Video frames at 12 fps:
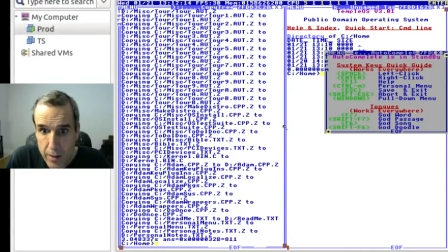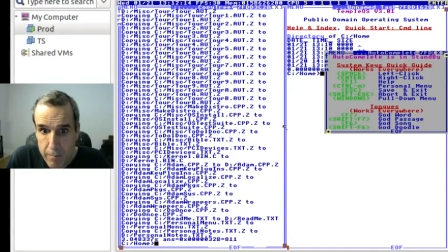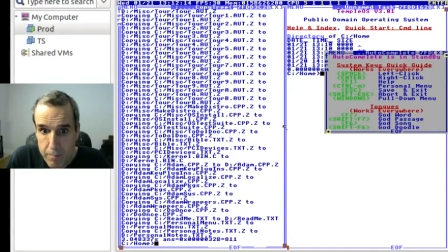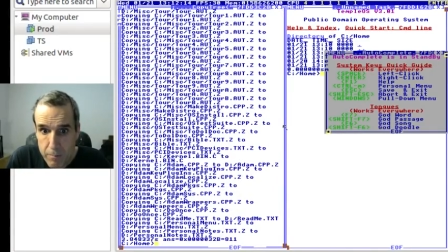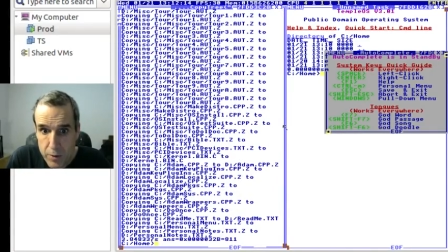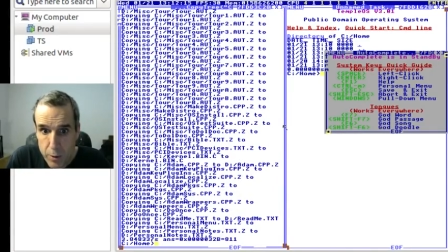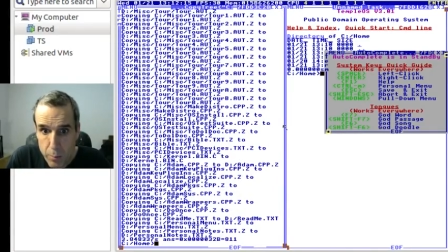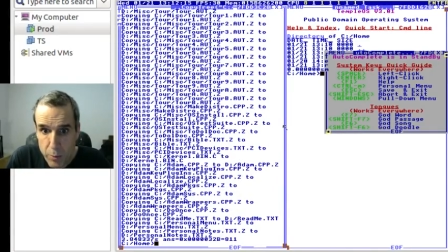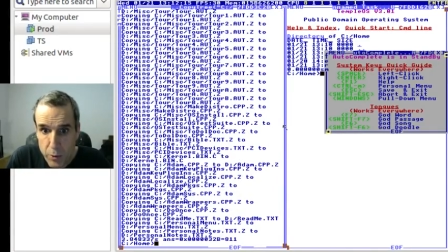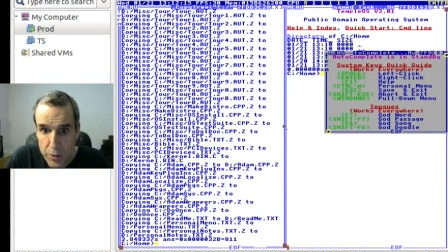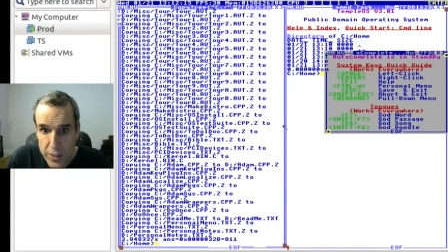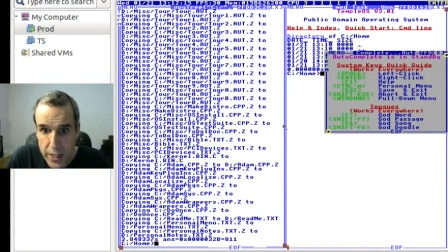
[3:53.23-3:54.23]
the
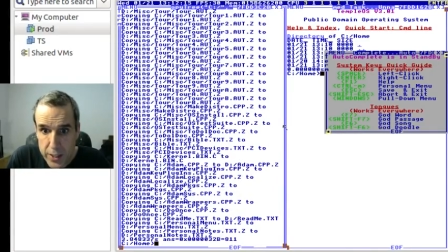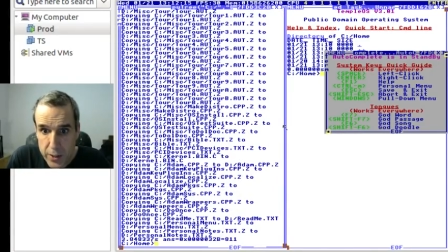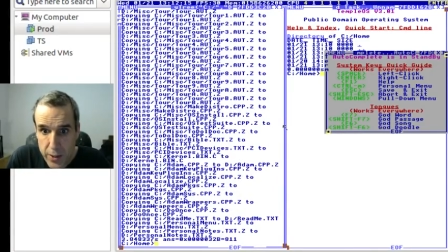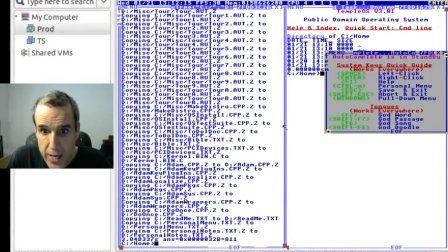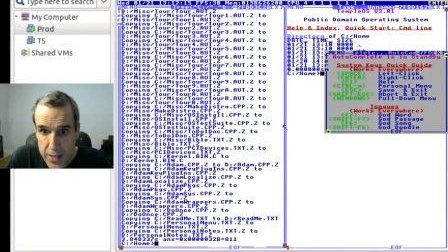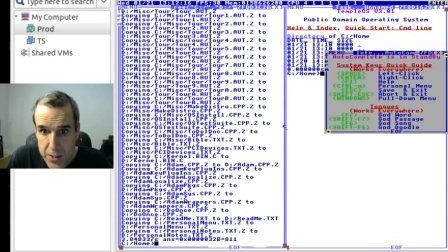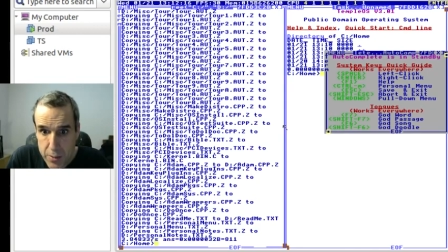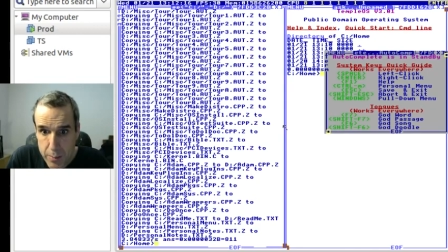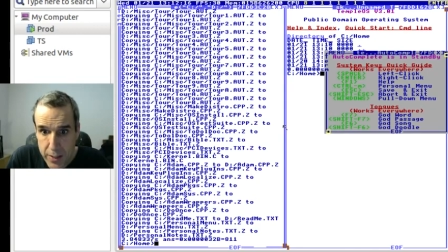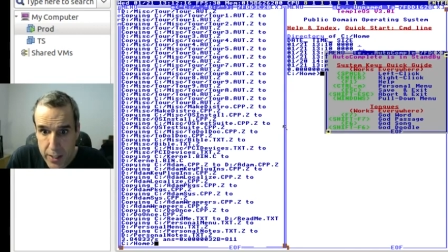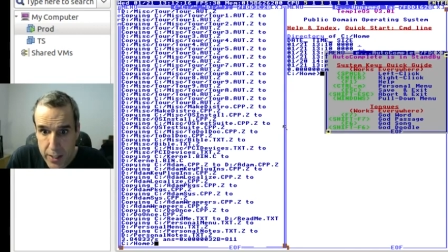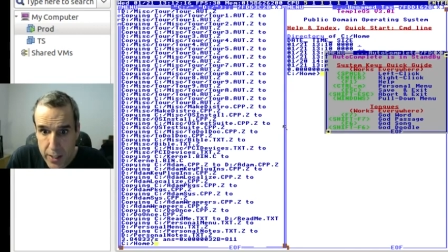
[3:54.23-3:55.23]
boot sector has to
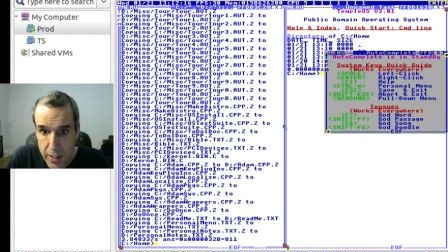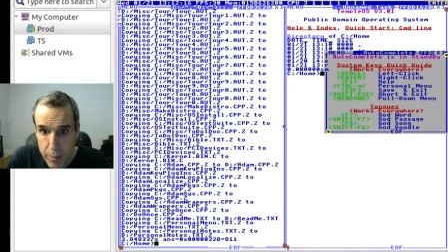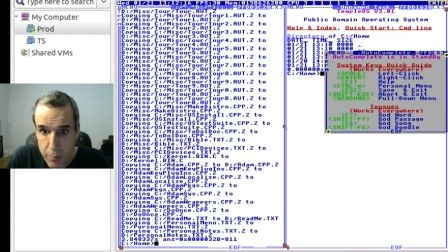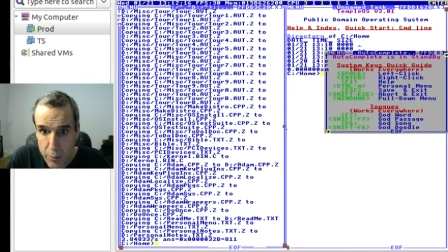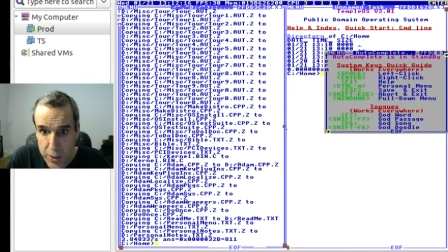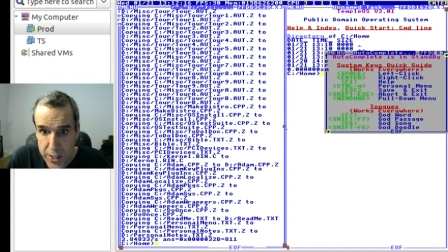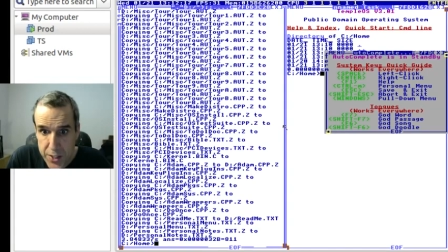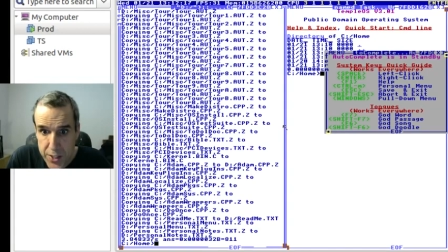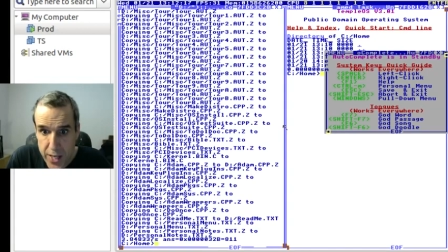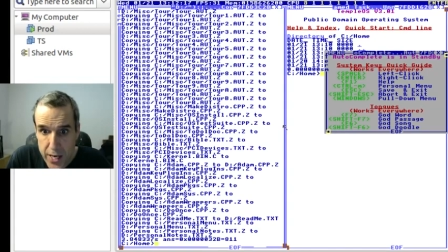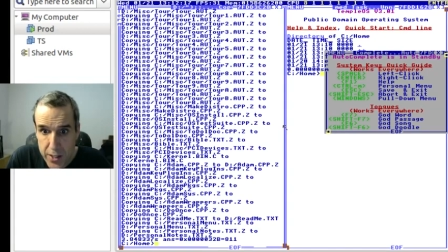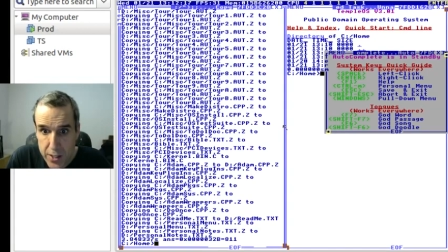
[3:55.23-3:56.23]
be
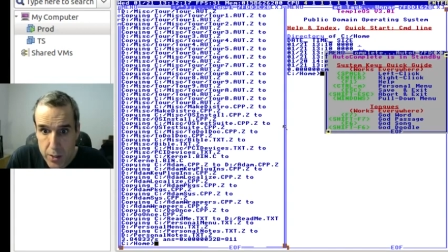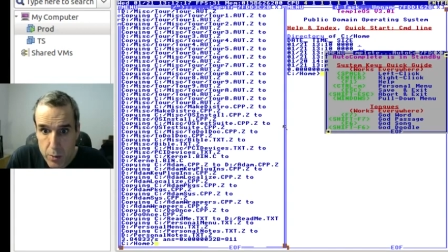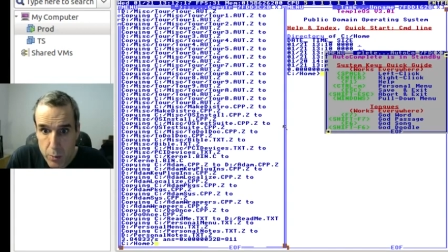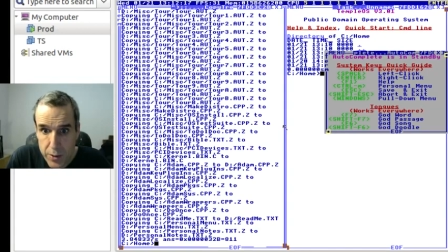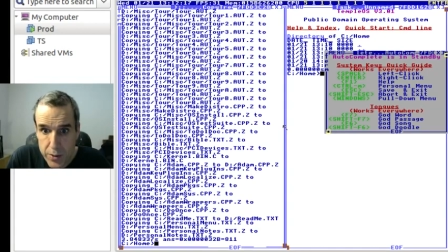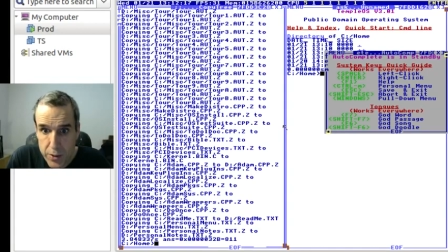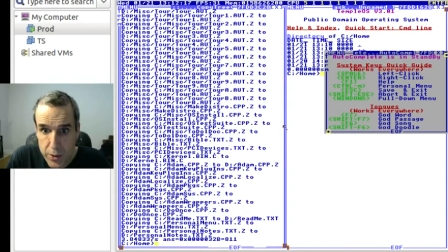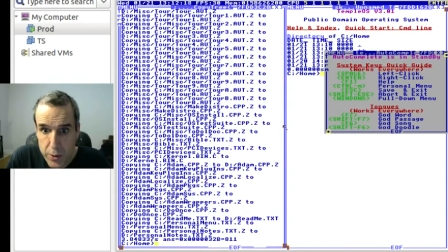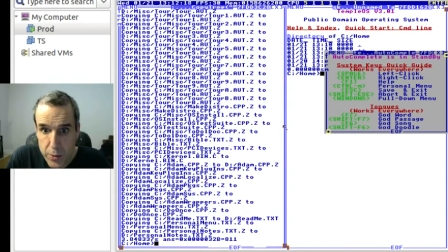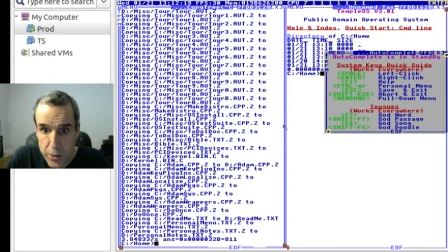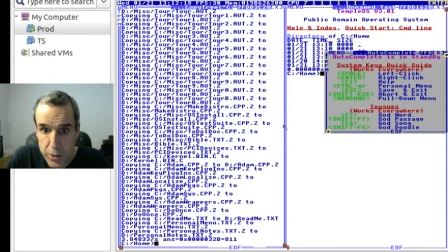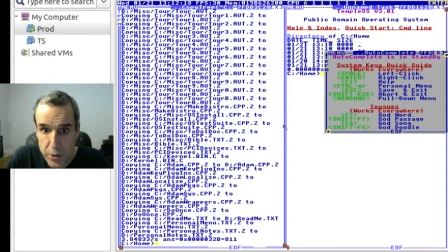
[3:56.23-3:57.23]
reset with the
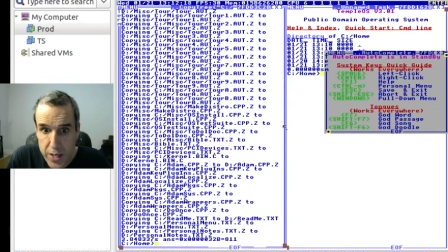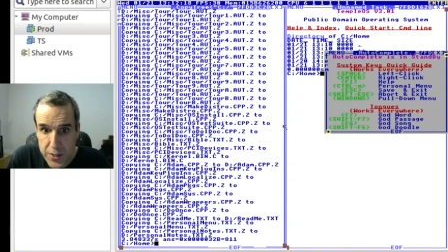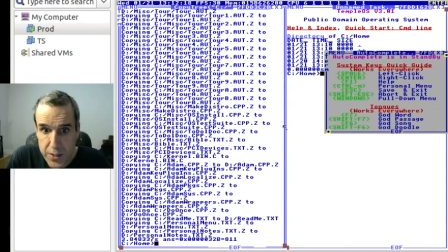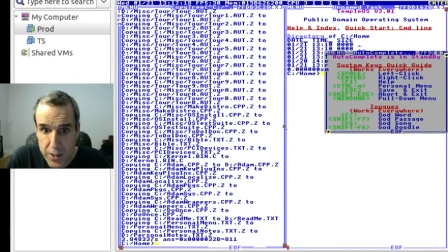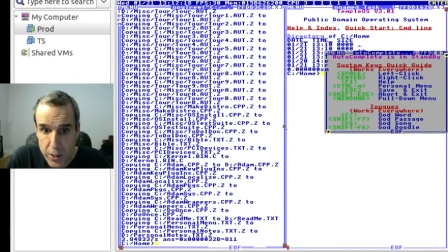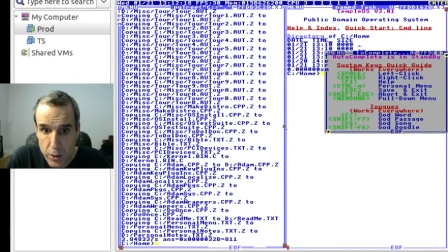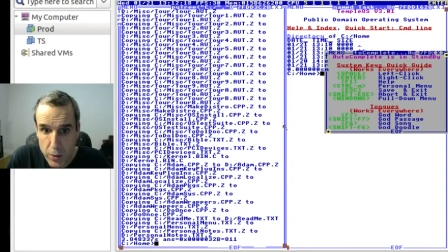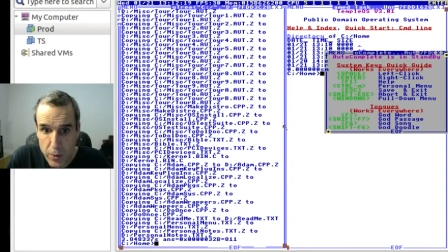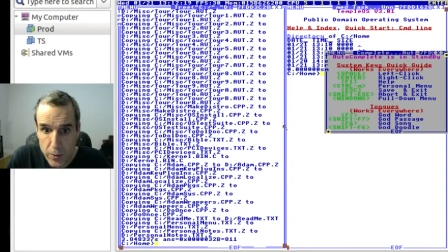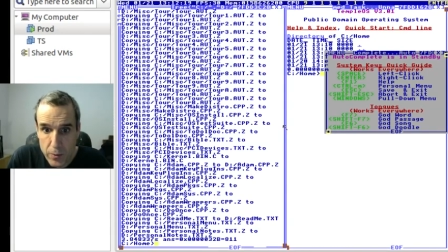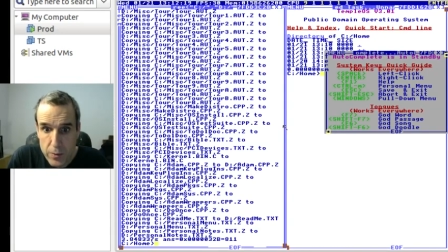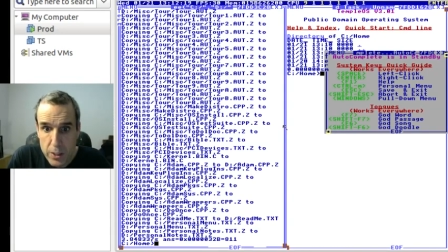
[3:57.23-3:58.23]
new address of the
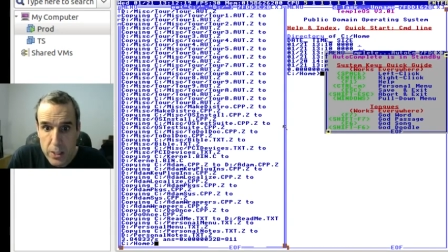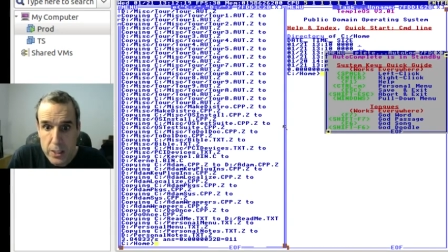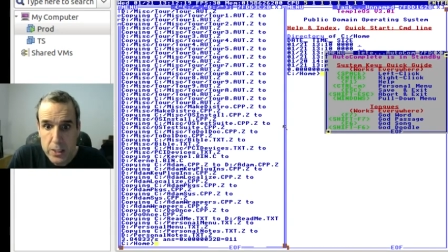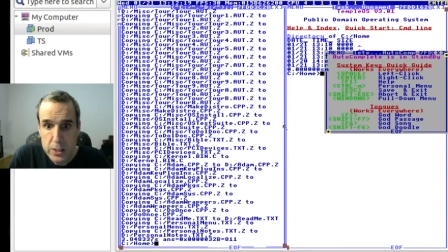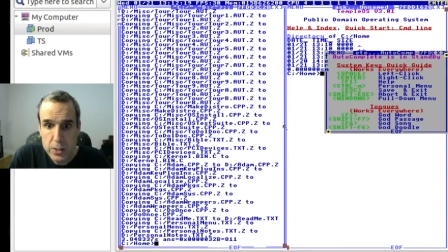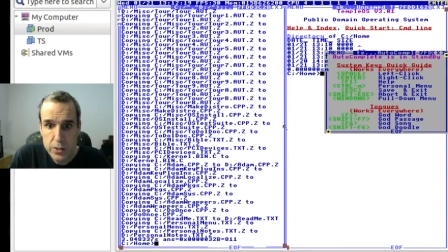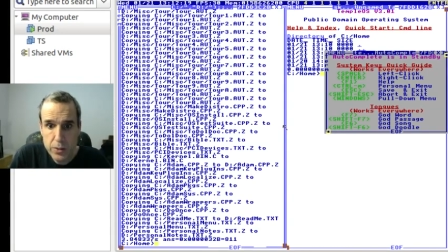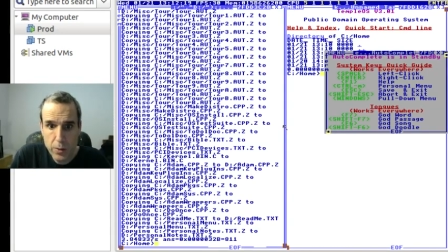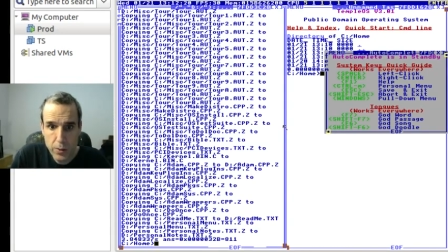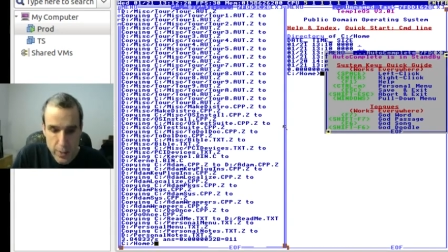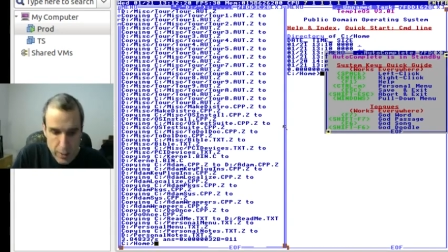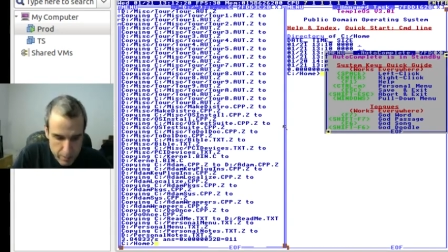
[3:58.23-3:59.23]
kernel.
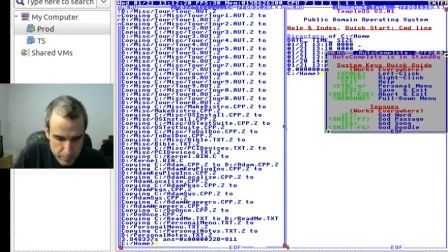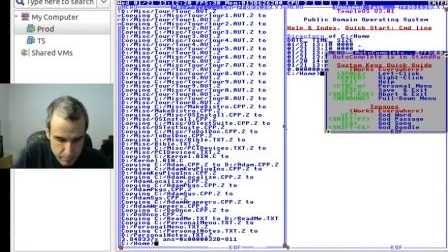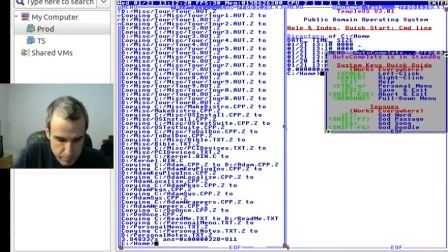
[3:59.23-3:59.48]
So